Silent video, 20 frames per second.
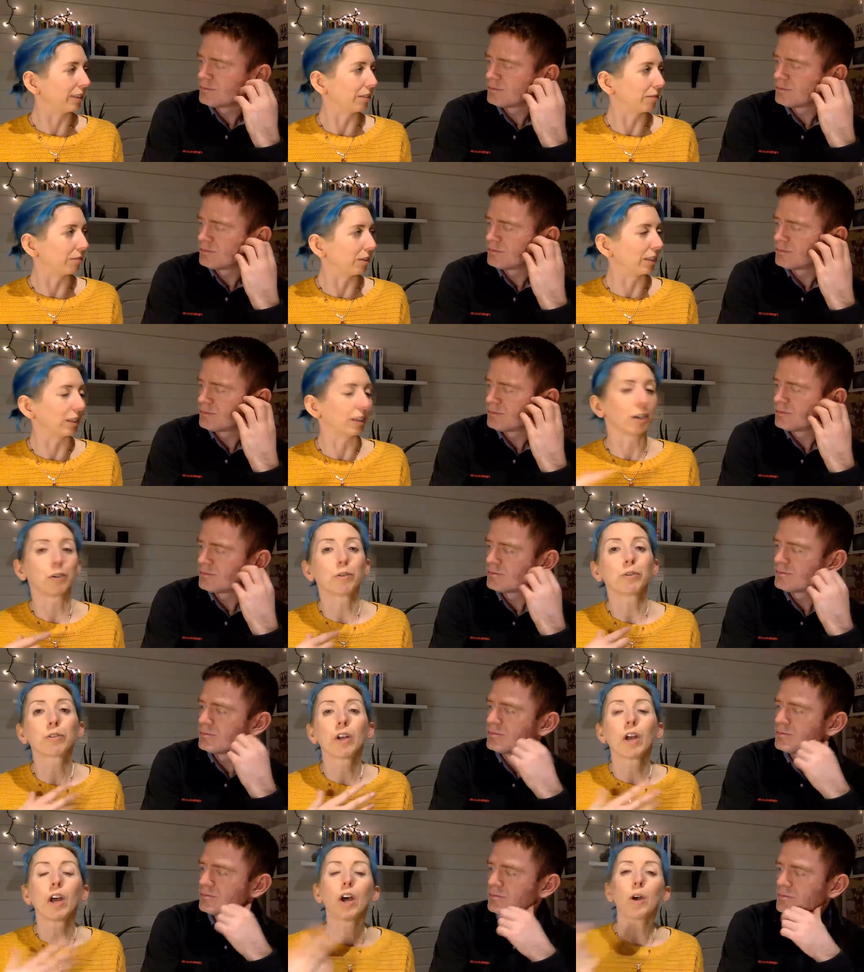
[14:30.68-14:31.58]
Speaker 1: and reading. I also
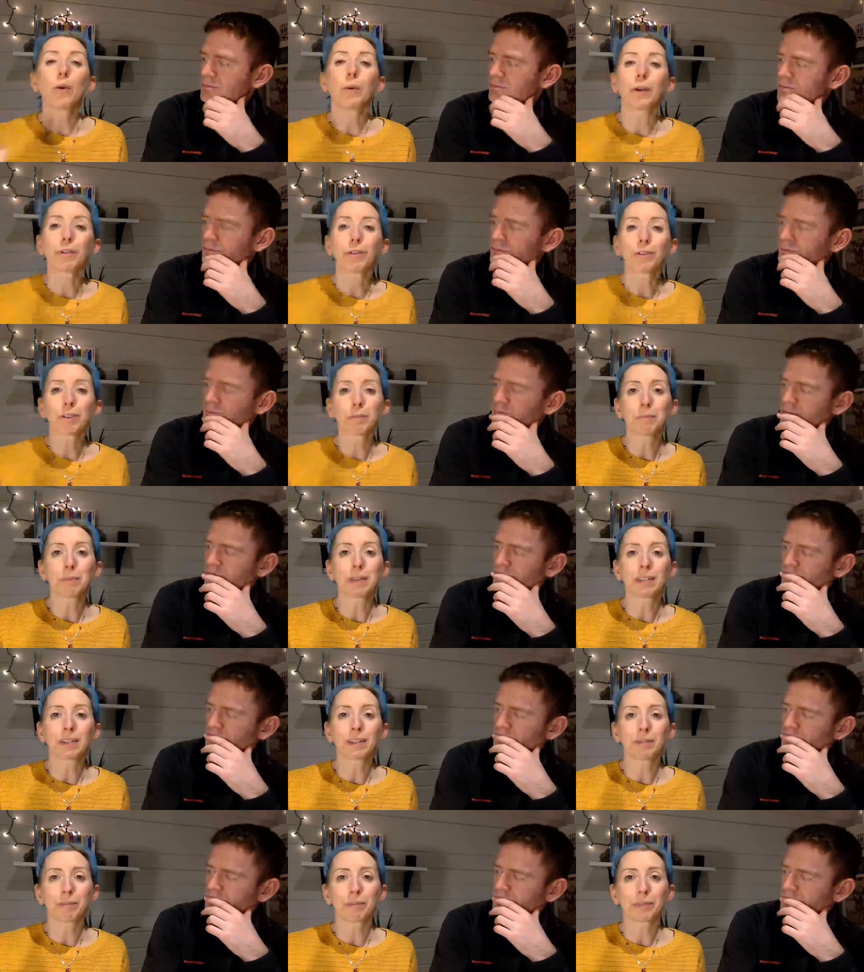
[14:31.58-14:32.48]
oh, I also made
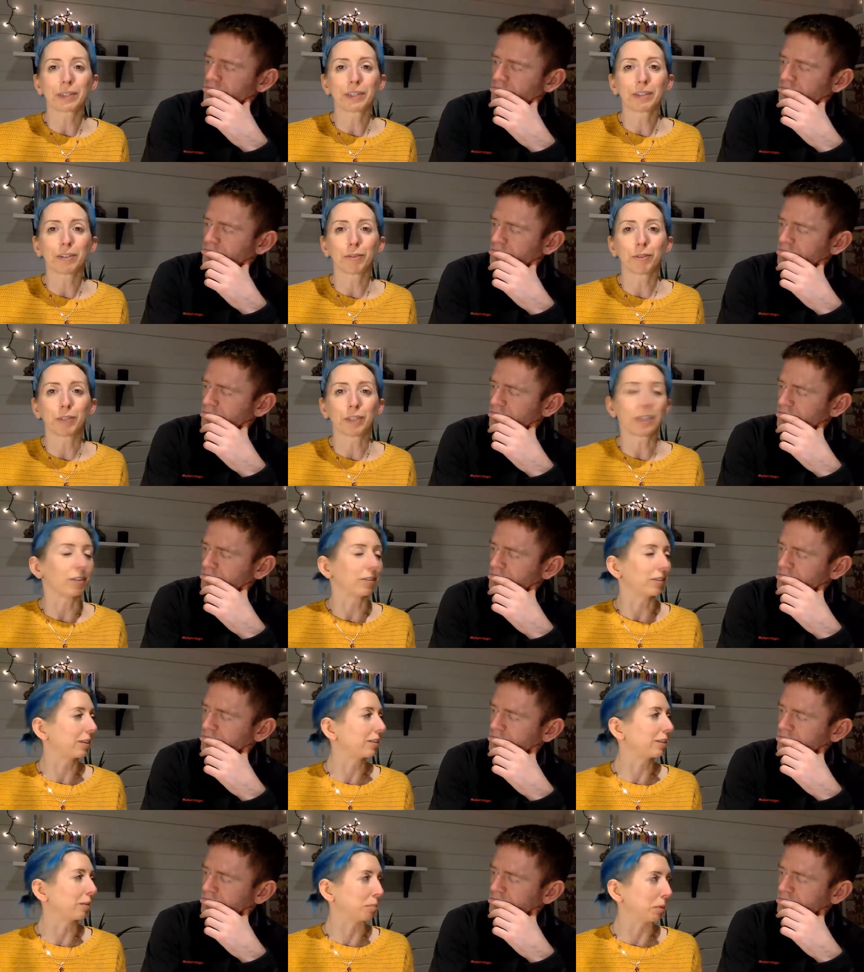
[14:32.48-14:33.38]
um little videos
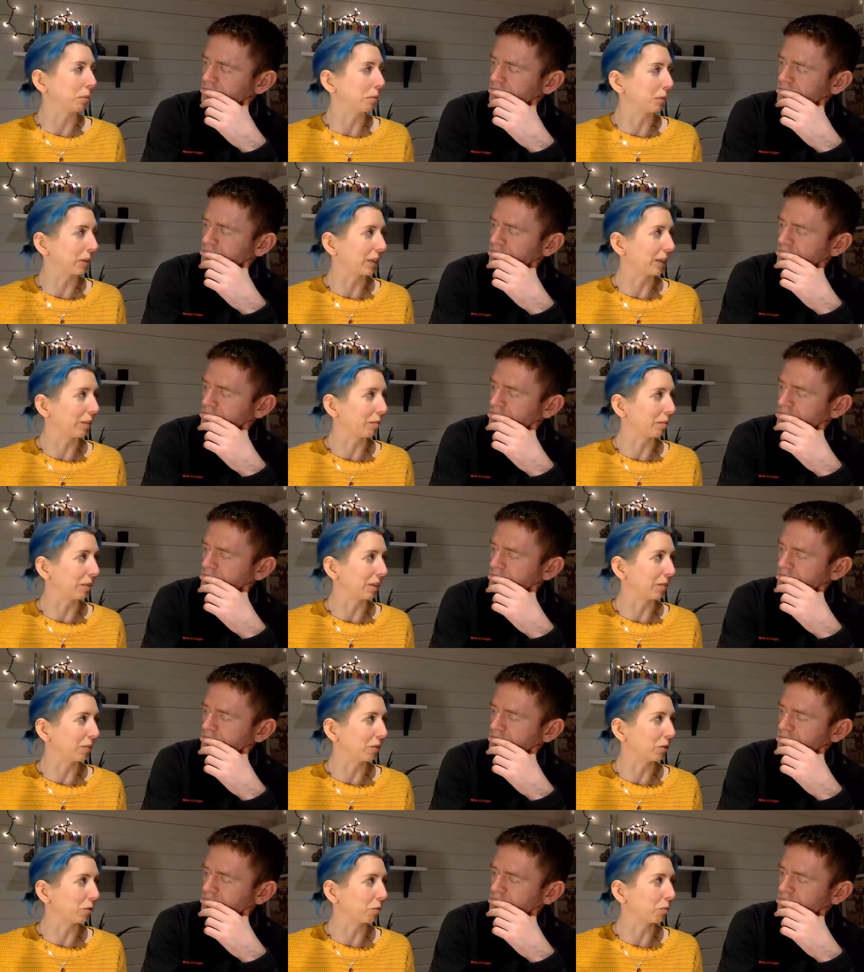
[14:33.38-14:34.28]
asking people to help me,
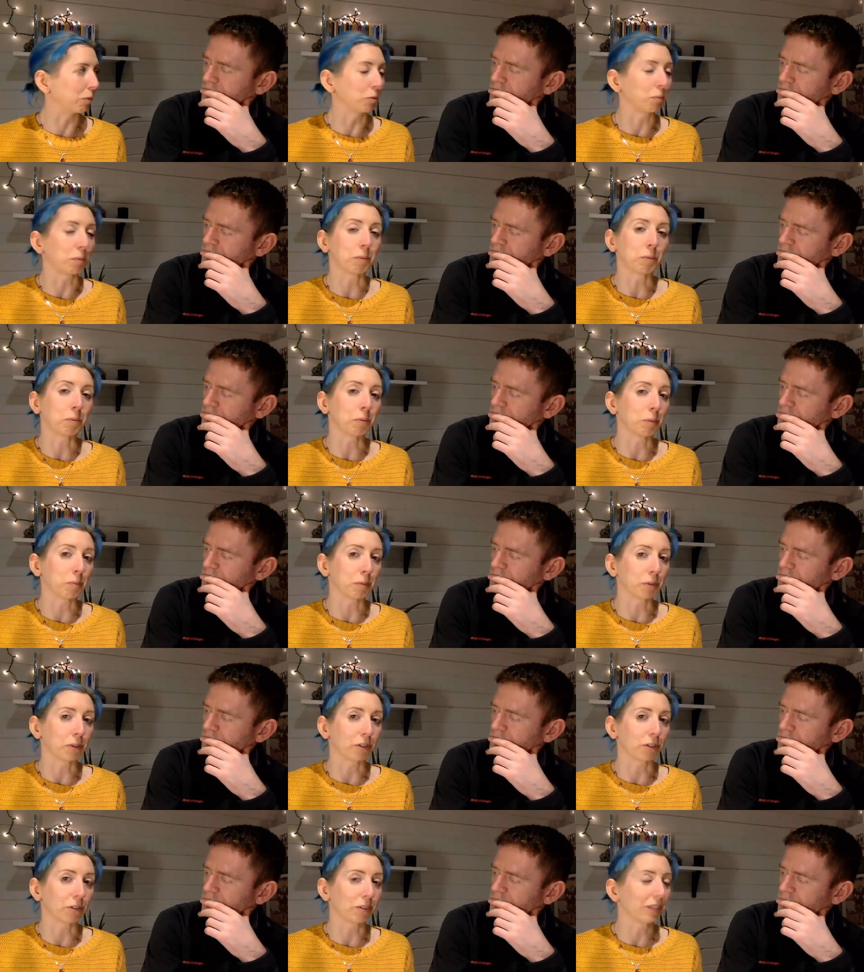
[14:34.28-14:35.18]
which most people won't bother
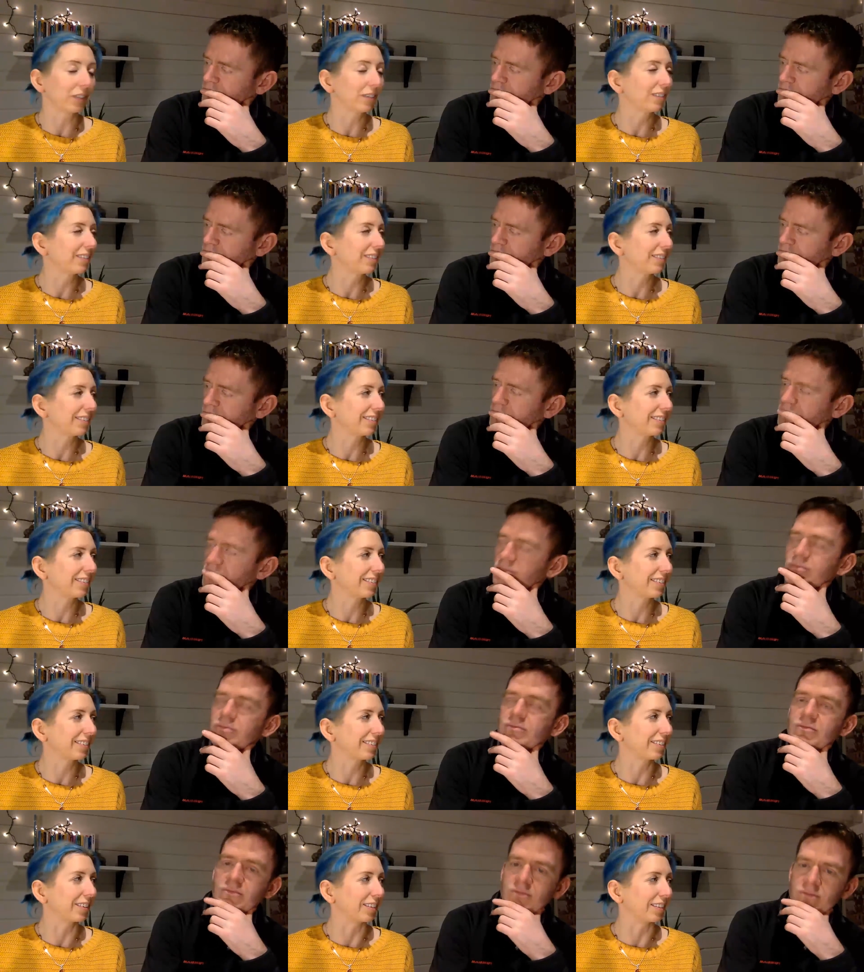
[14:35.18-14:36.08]
doing.
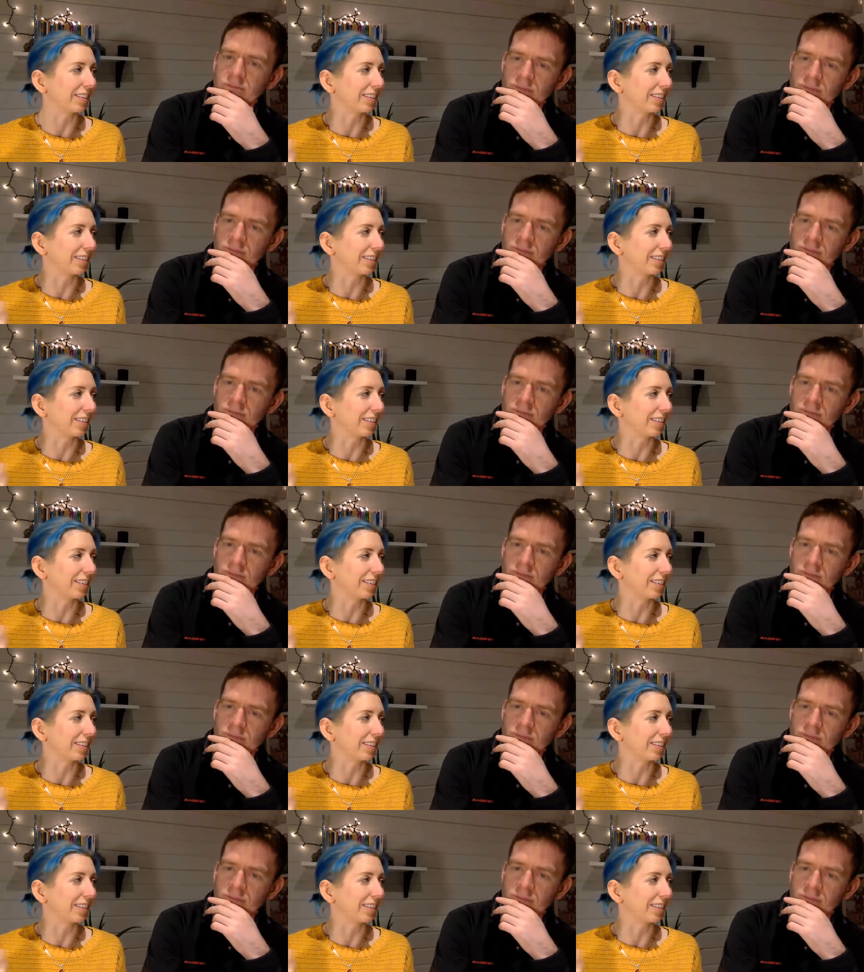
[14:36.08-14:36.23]
So